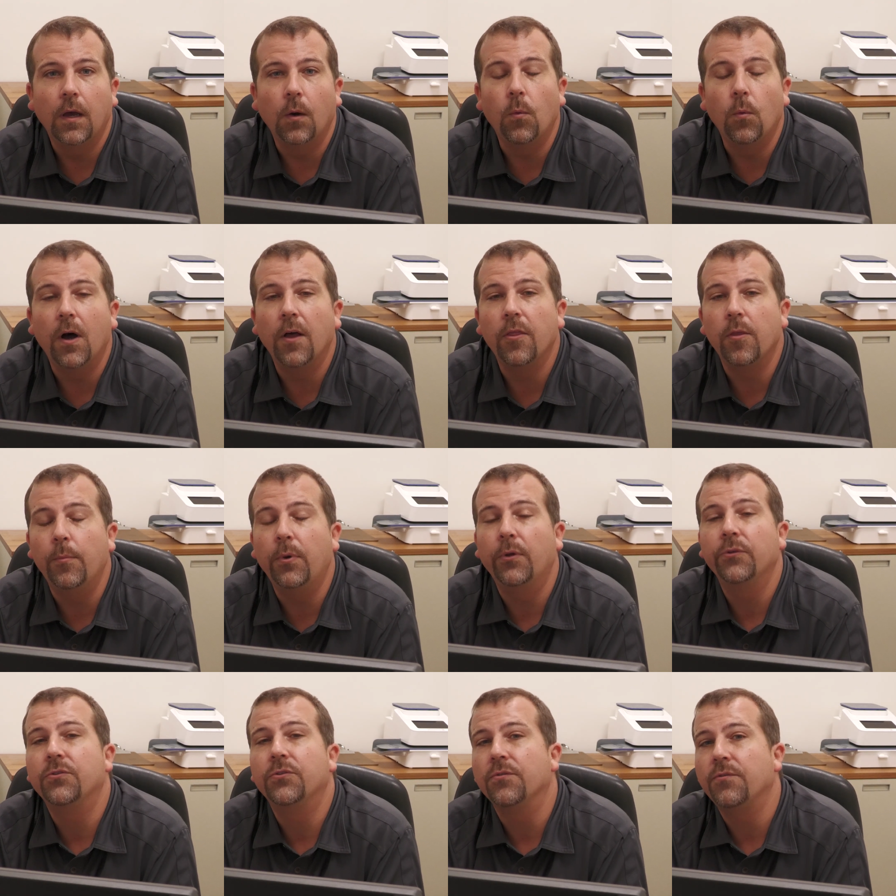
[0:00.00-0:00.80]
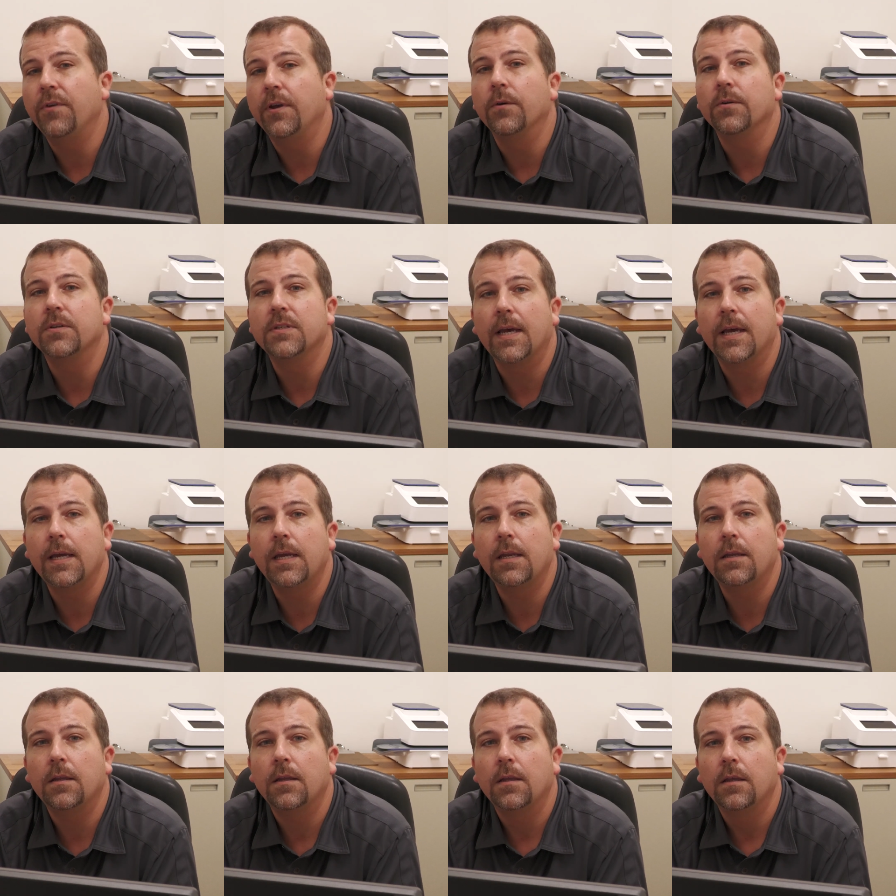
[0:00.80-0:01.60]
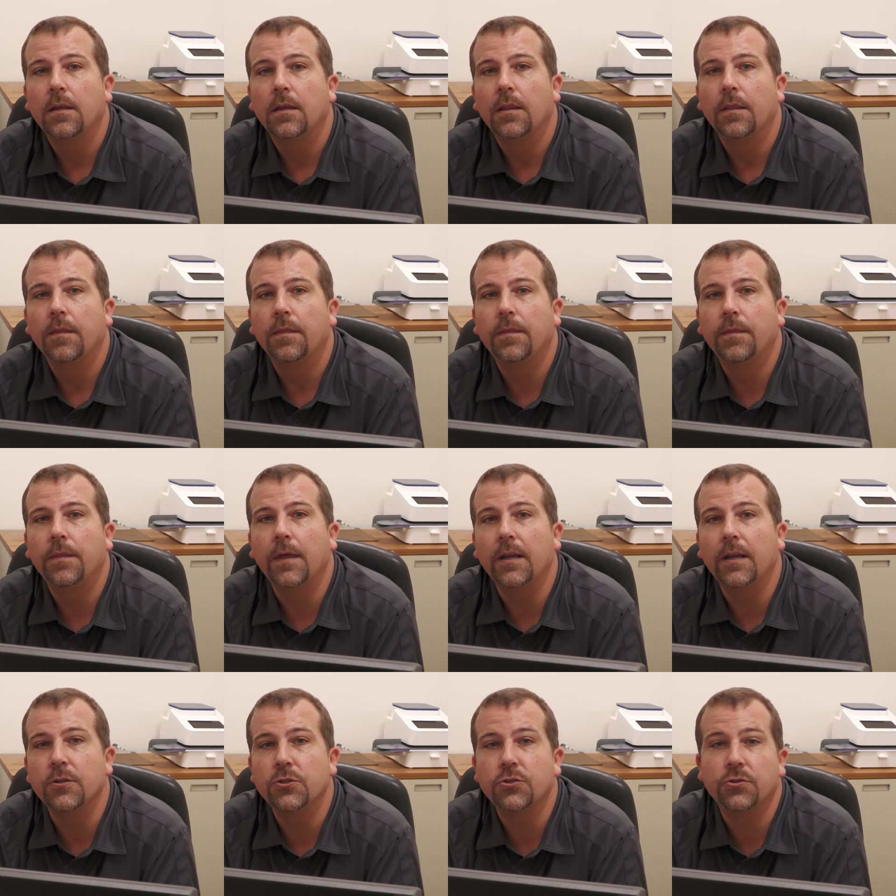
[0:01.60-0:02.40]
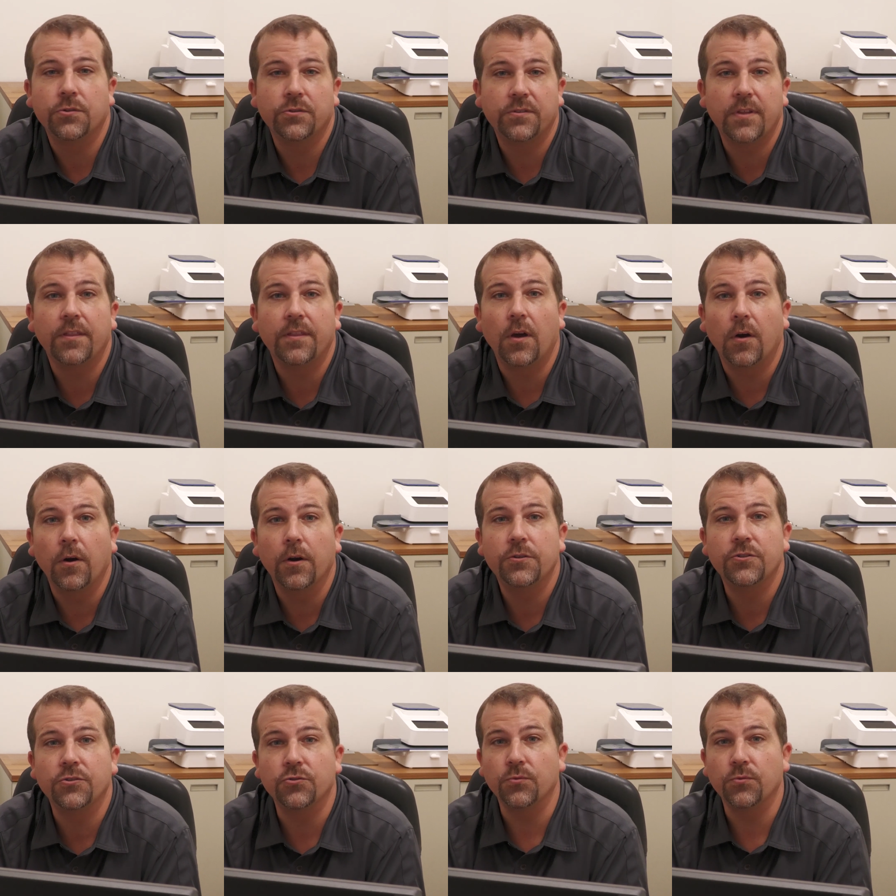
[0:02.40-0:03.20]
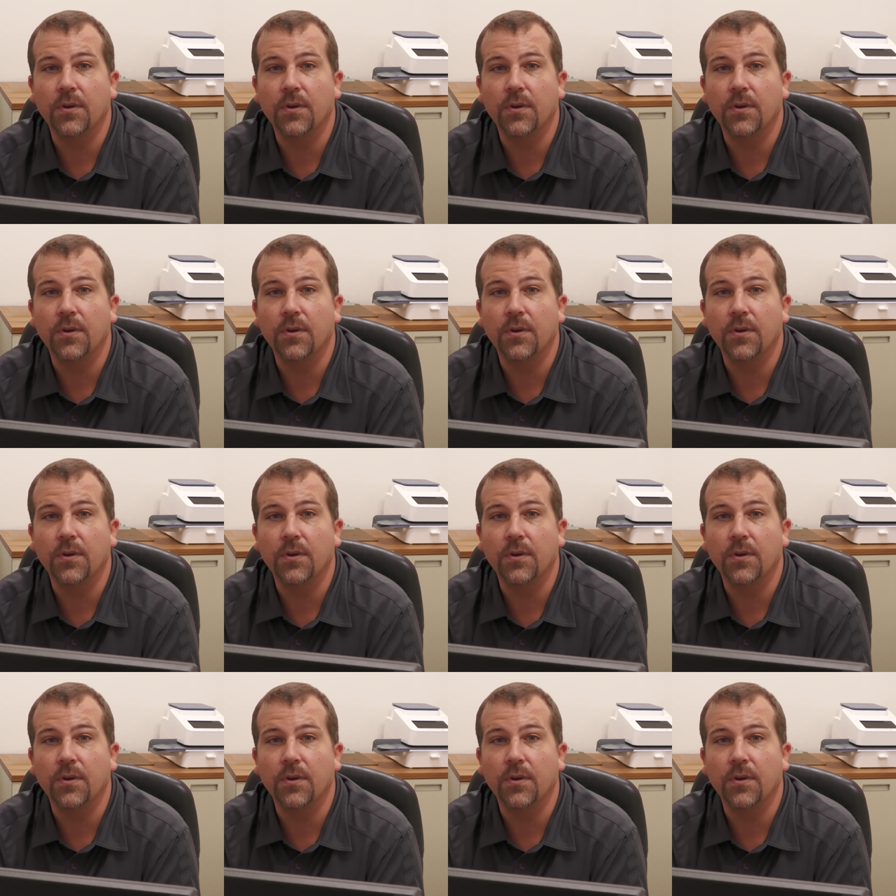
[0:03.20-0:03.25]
While the bolts are finger tight, that ensures that the arch is